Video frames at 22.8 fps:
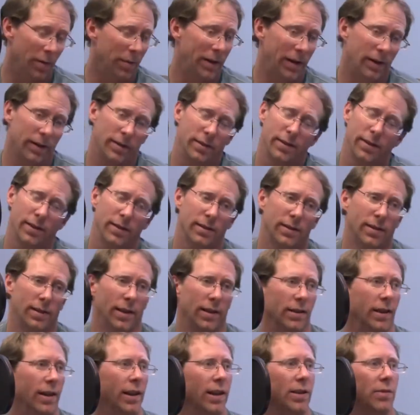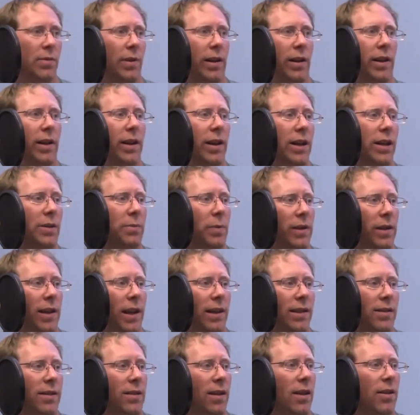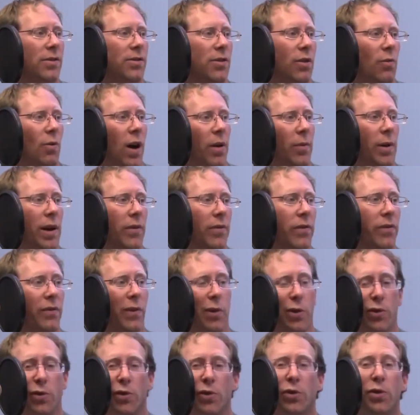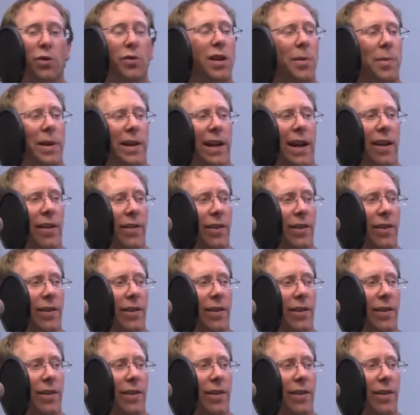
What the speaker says: Well, I mean, it's just that it is what it is, but that's also why we have a version 2 coming